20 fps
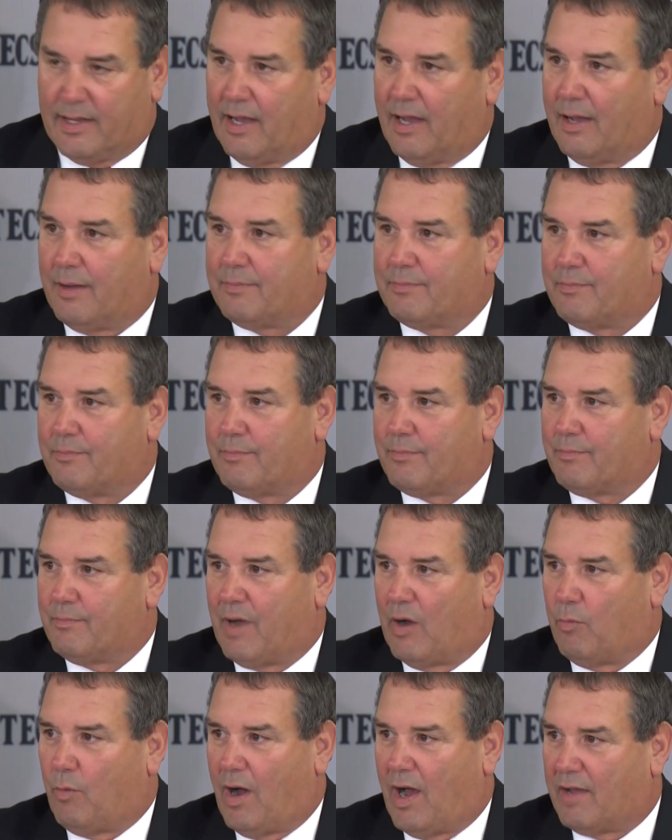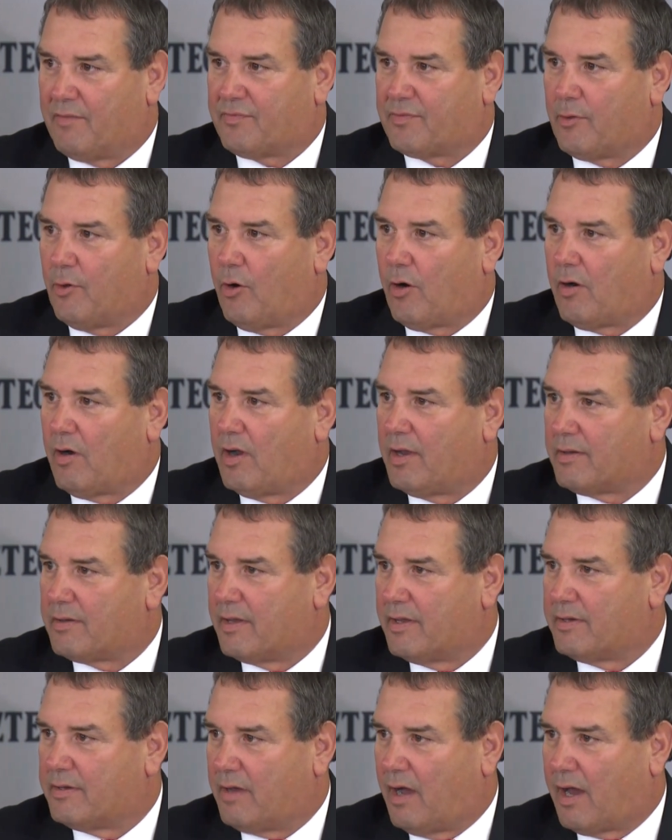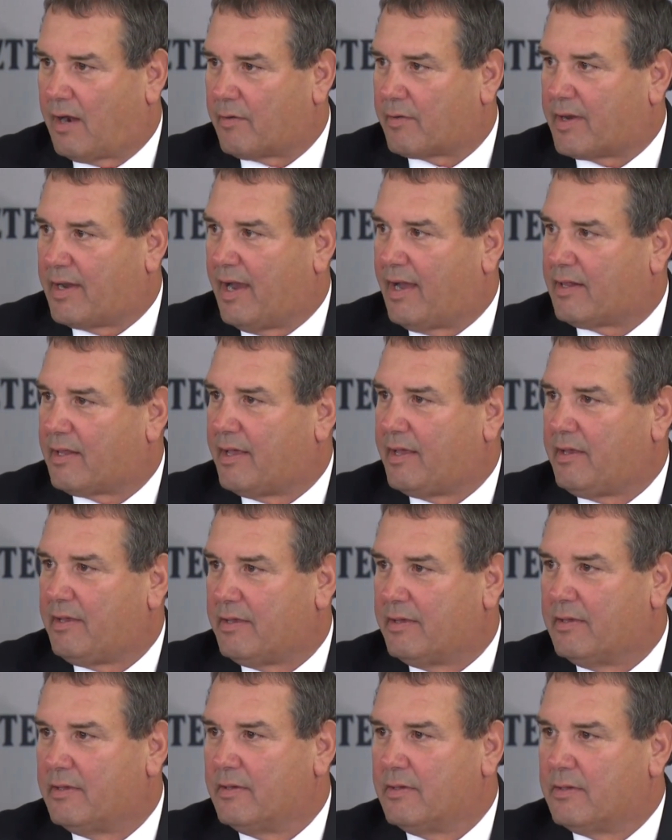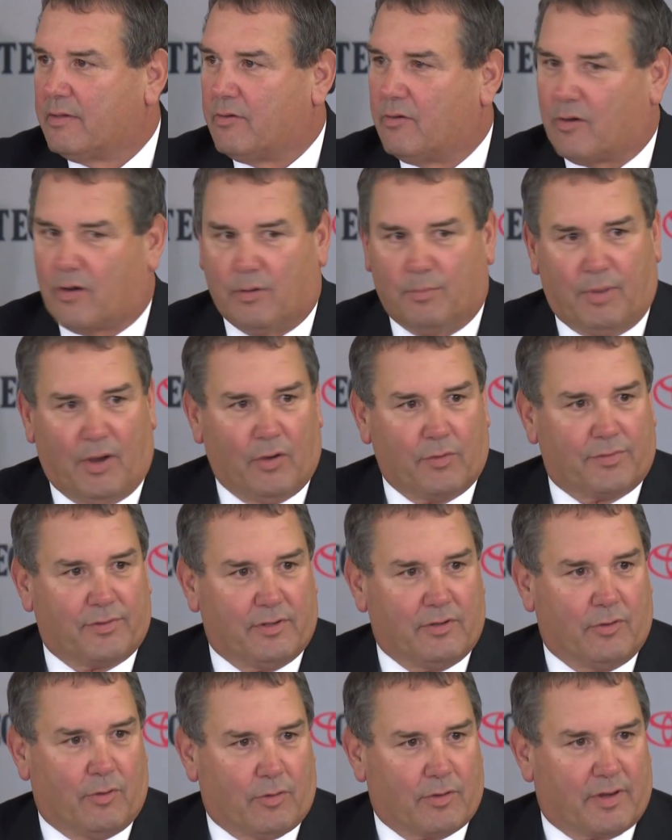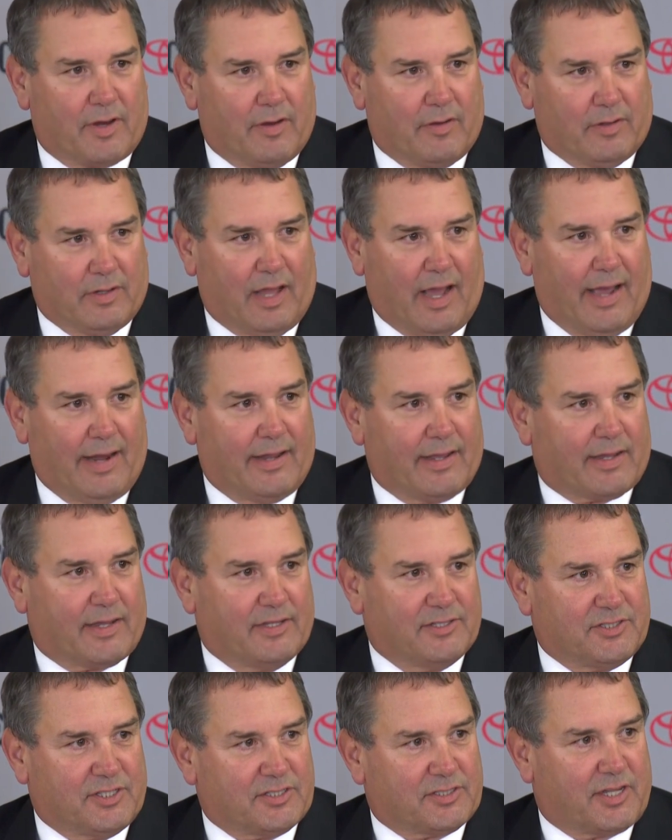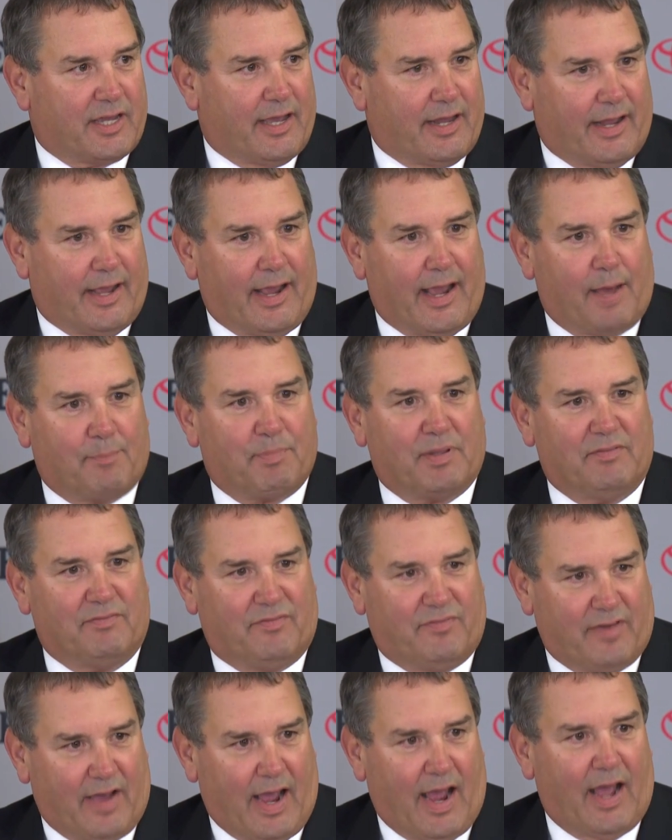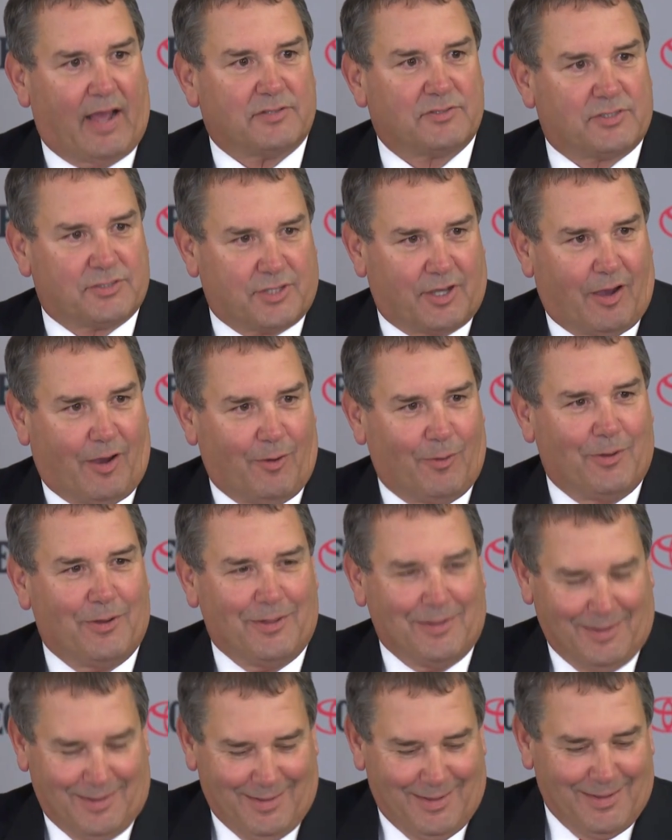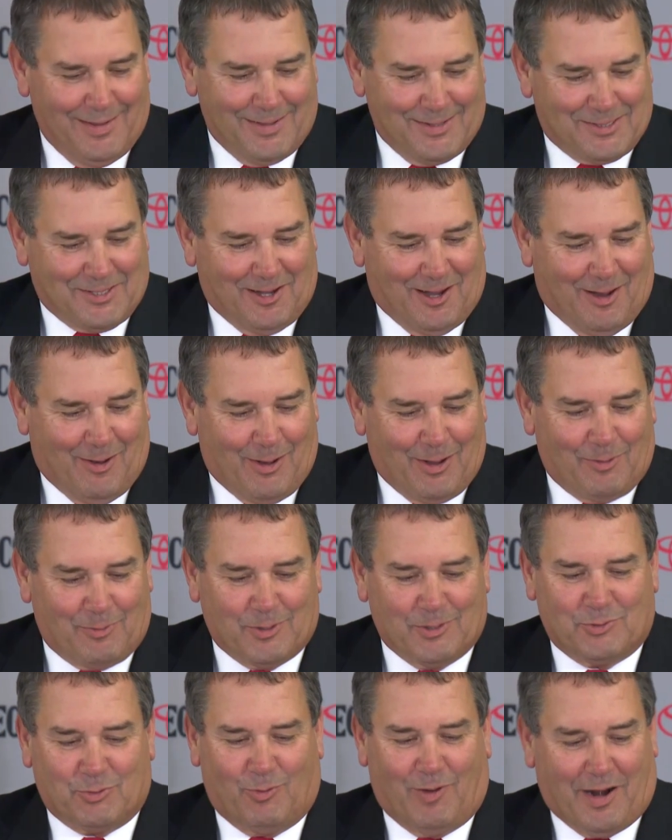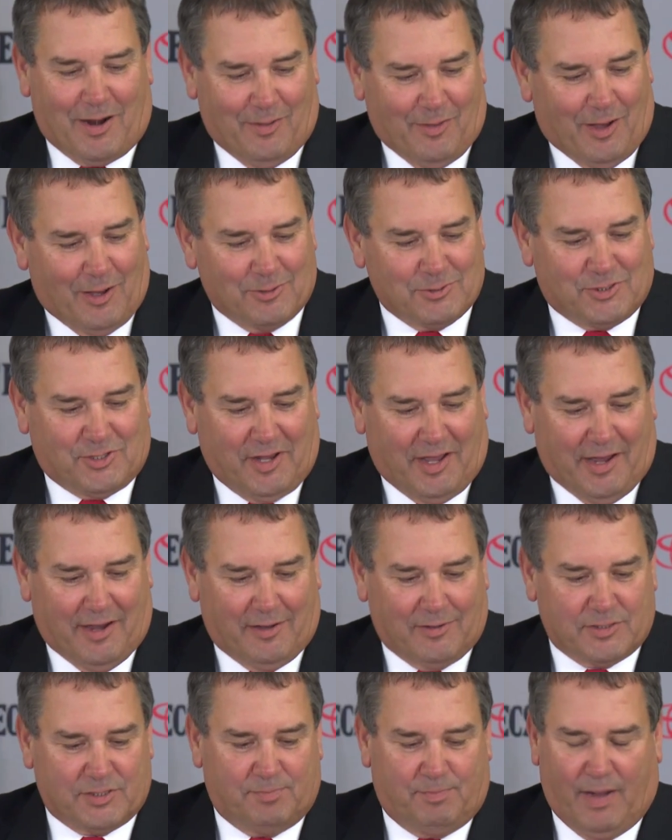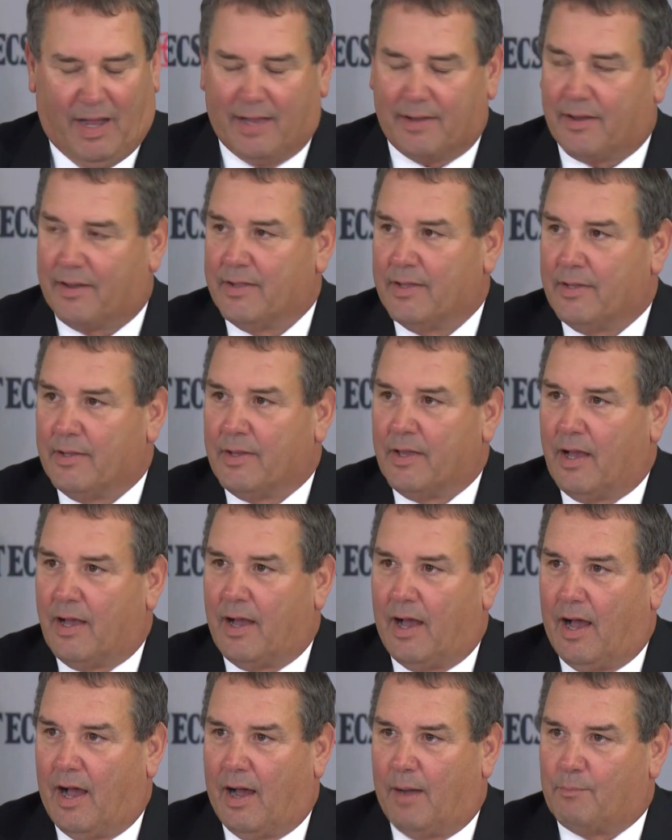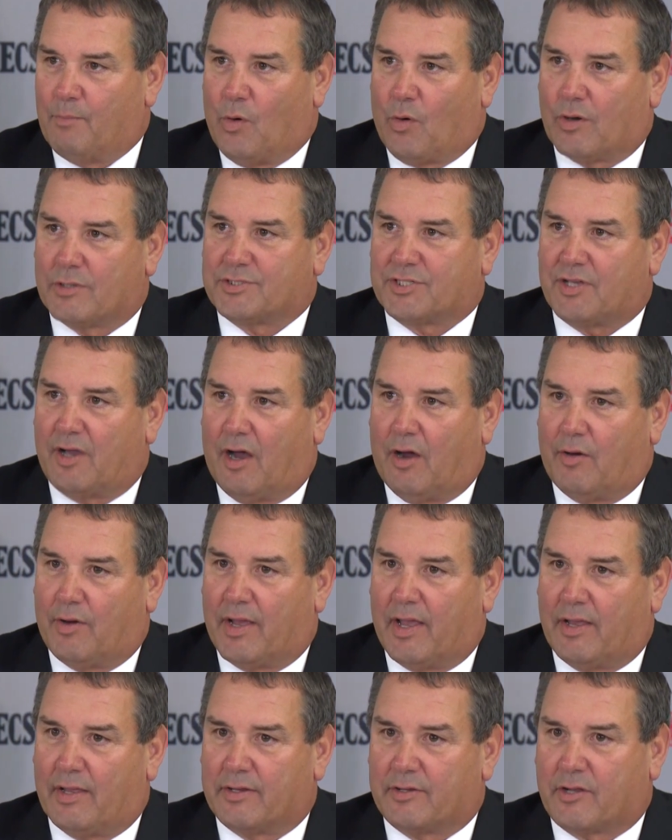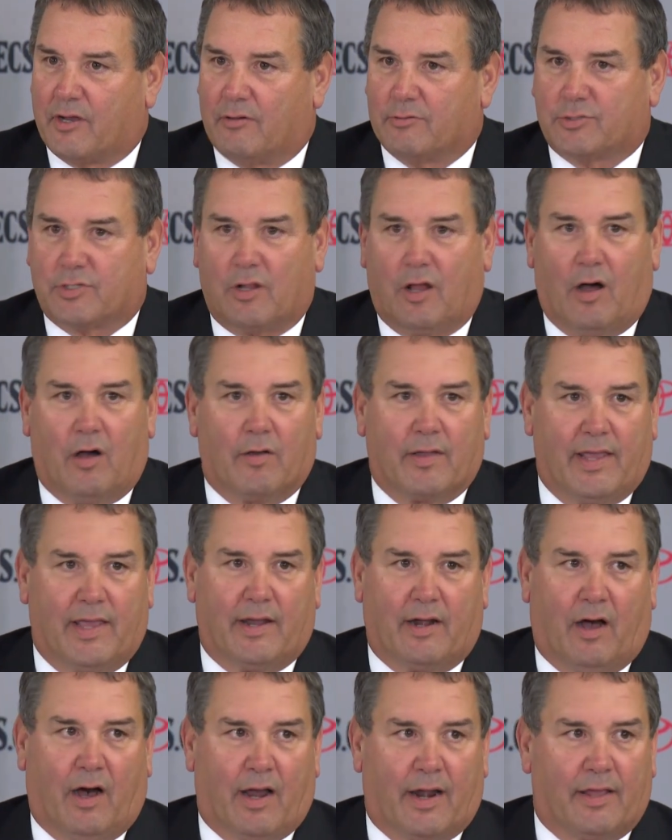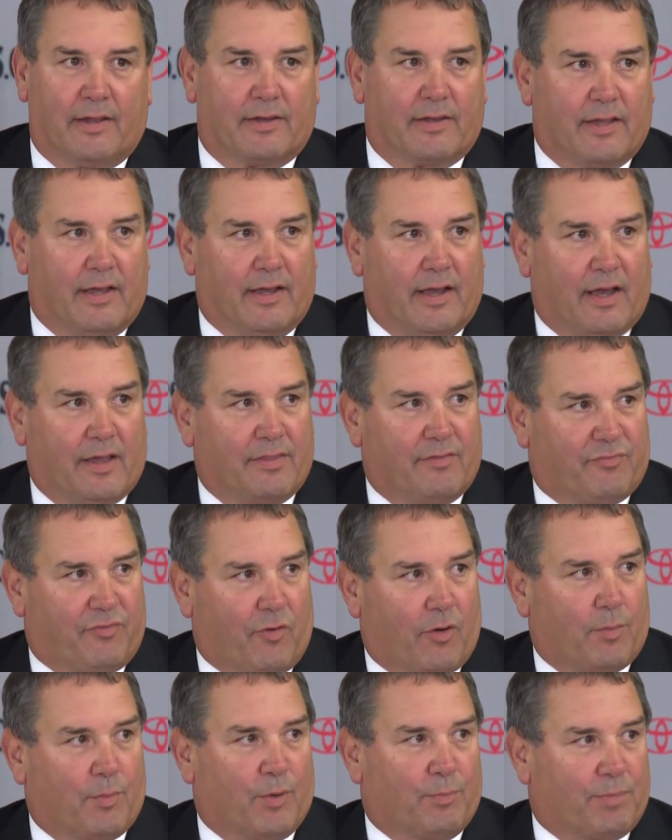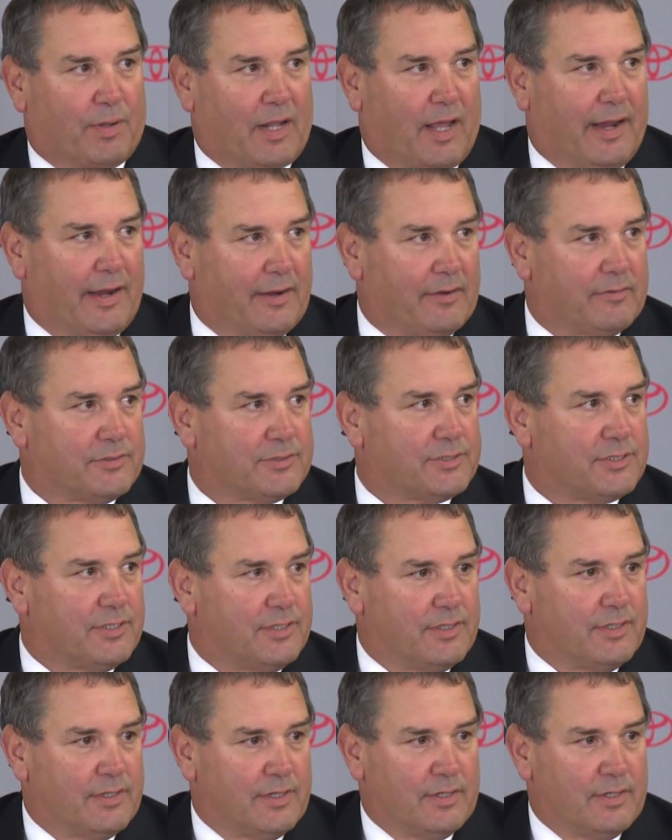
um, my wife Laura and daughter Kelly, who are both in North Carolina, because this kind of happened fast. So. So it was one of those deals, but uh, more so, and Coach Long hit on it, uh, the former players,